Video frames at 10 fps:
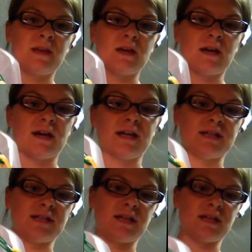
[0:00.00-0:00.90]
I can
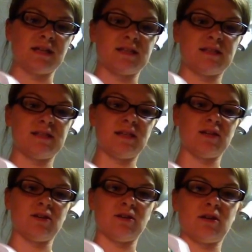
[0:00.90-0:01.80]
take this
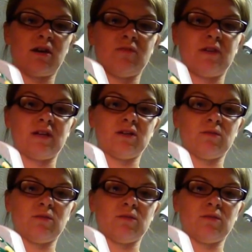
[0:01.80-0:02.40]
C-hook off of here